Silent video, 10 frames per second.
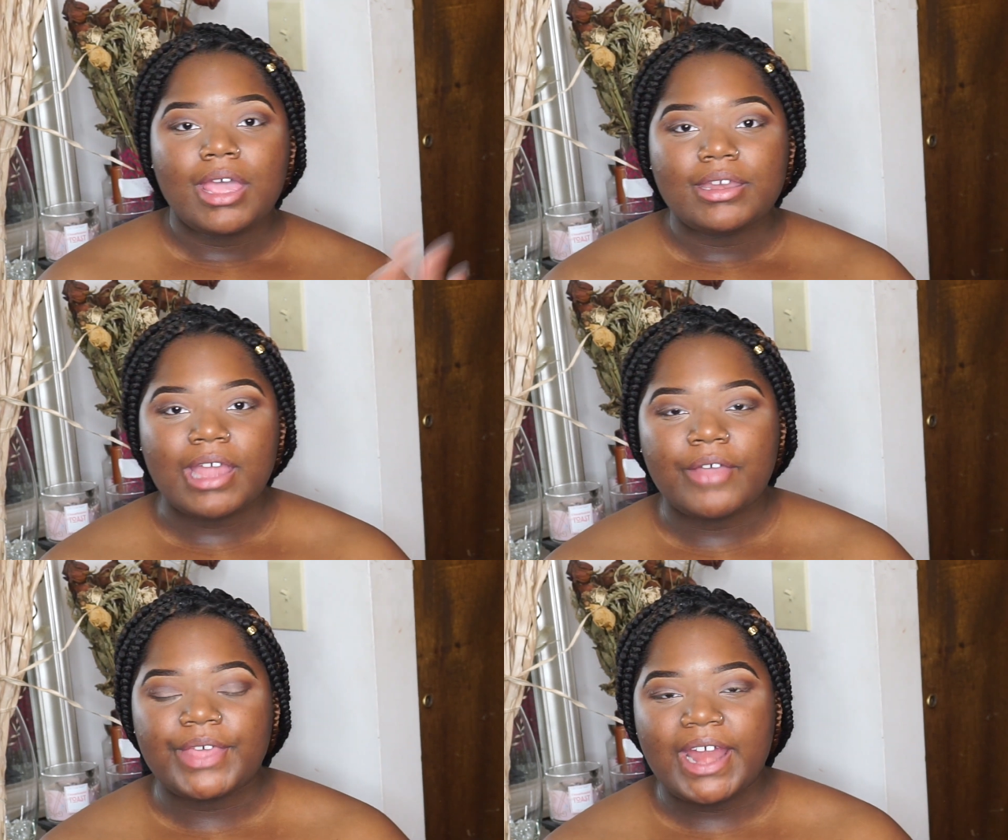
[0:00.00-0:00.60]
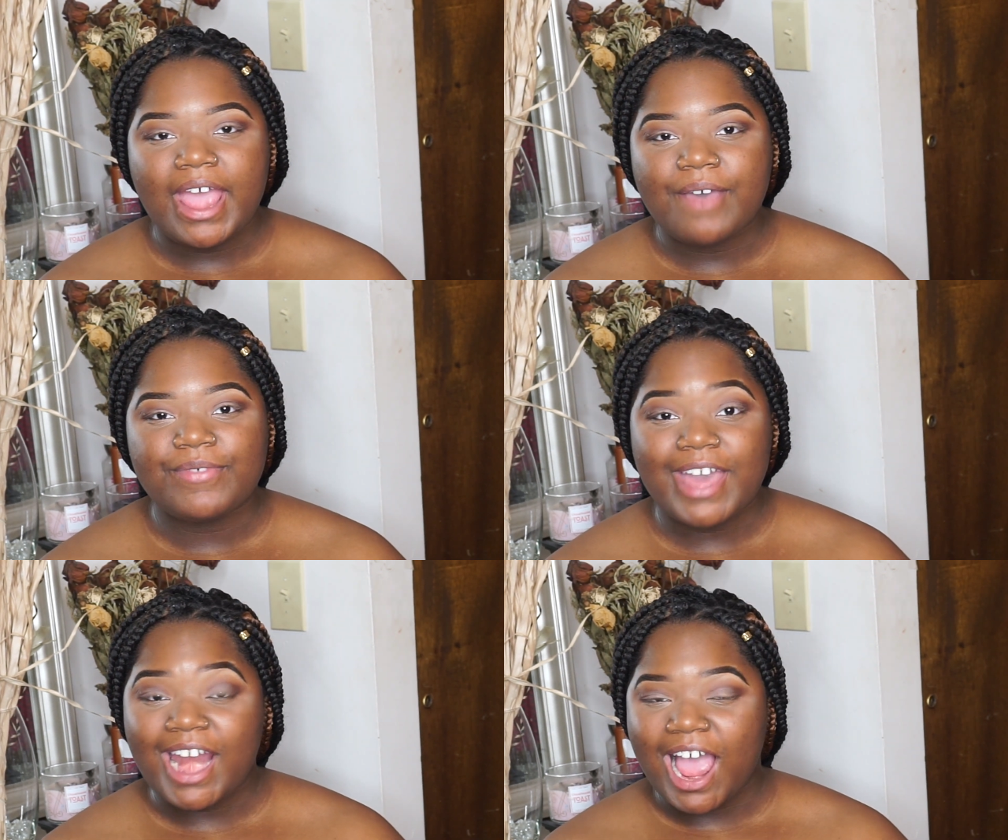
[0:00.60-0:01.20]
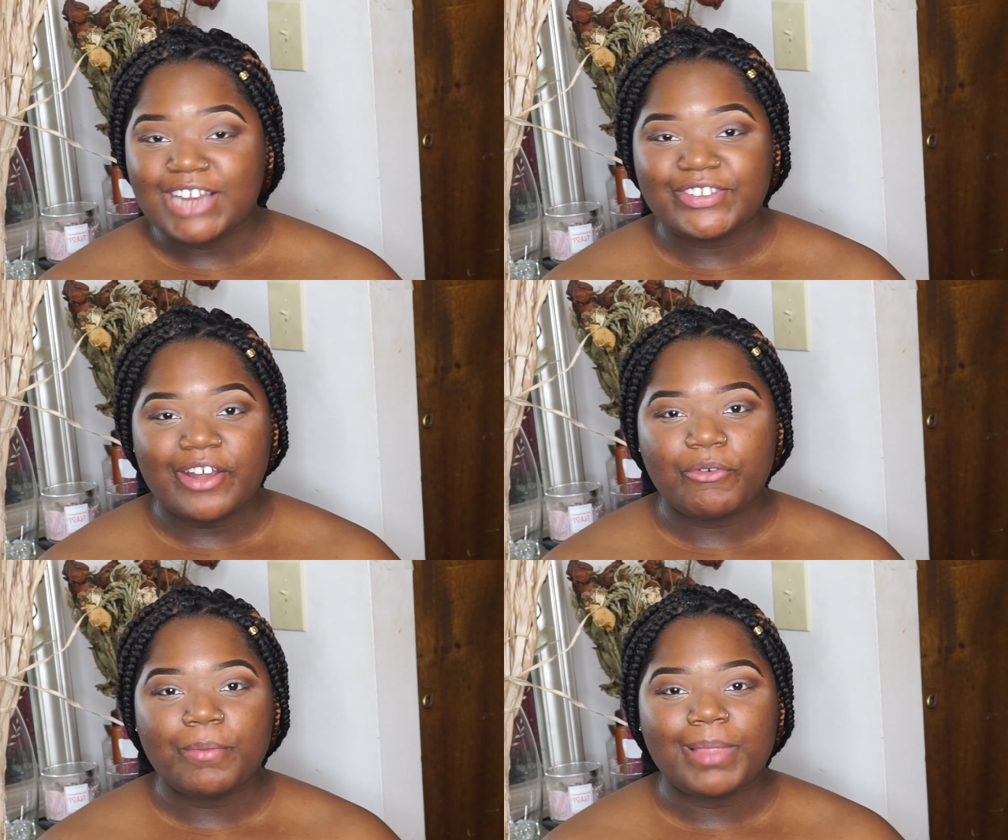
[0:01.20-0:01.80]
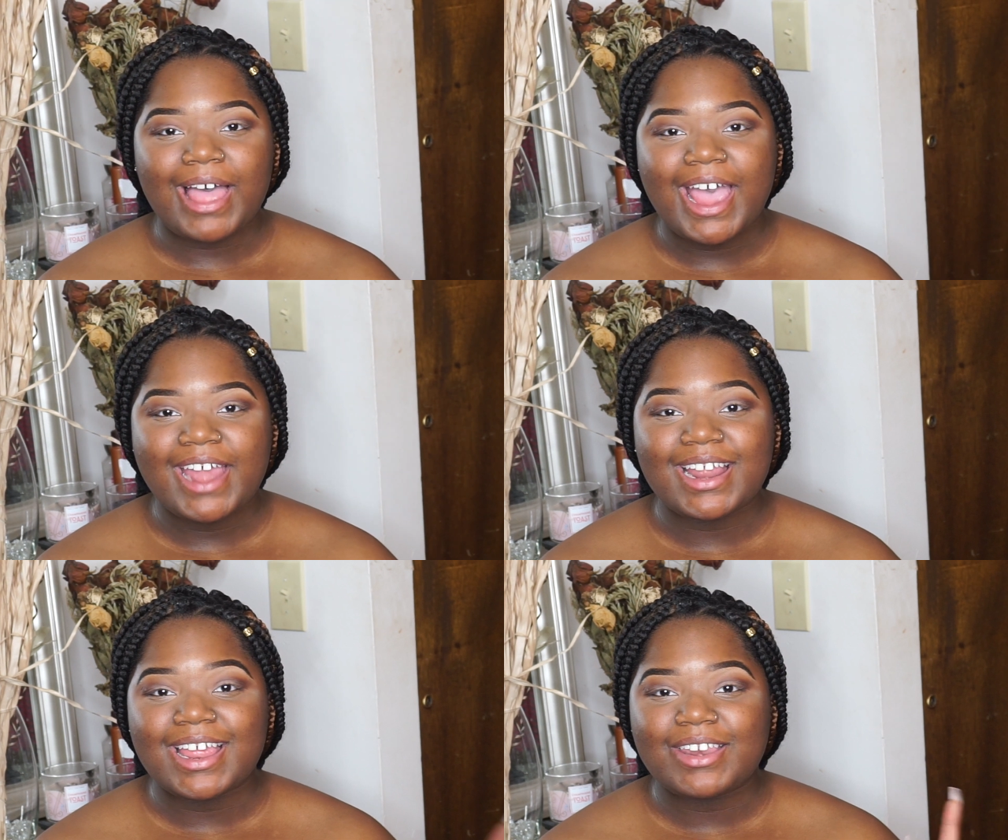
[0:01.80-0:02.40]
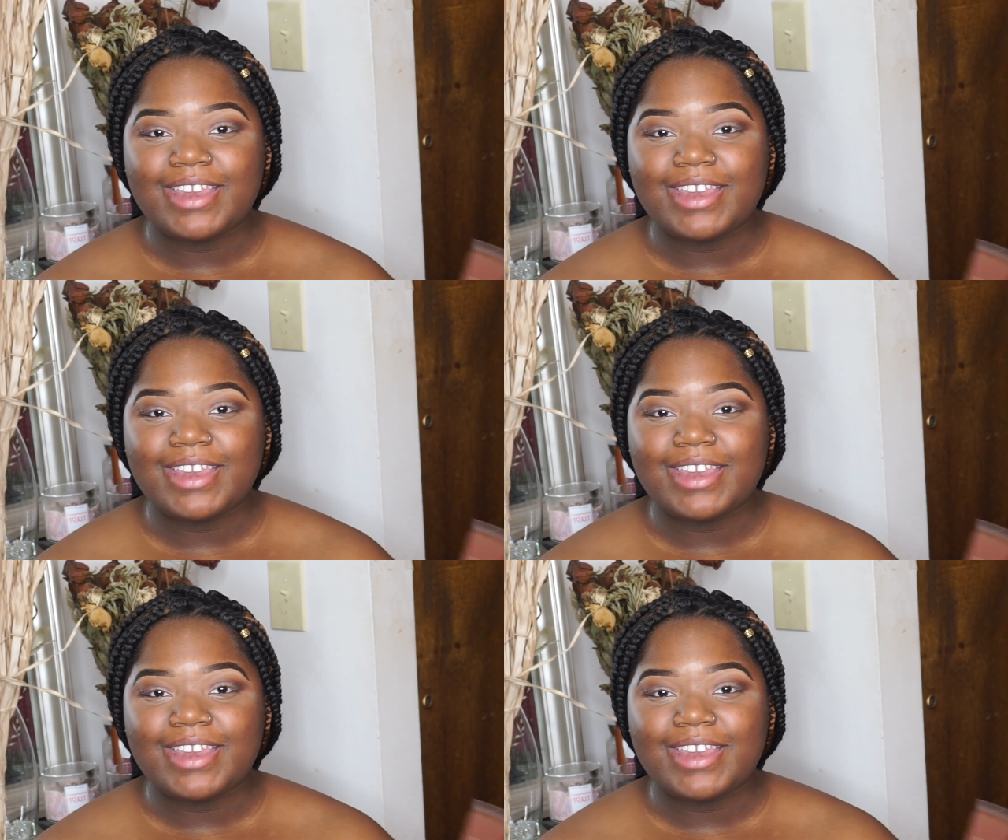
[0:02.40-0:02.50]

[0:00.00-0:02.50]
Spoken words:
Now that I have that eyeshadow applied,